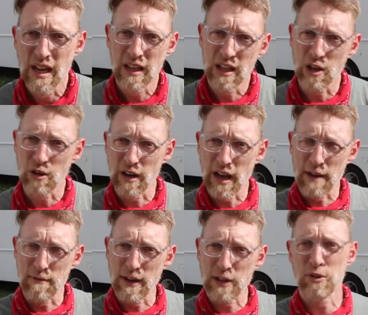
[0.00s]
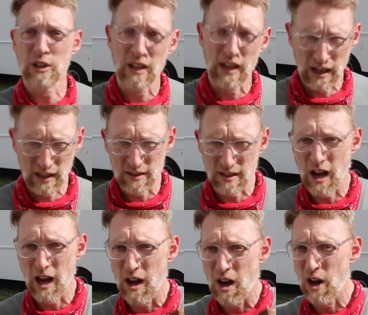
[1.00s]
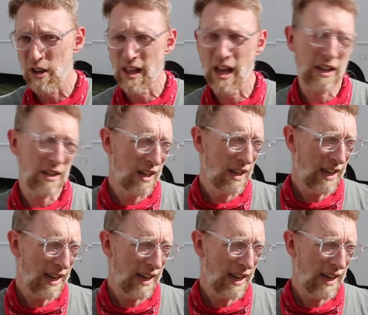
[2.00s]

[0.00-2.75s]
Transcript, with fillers: here at Vectric and online.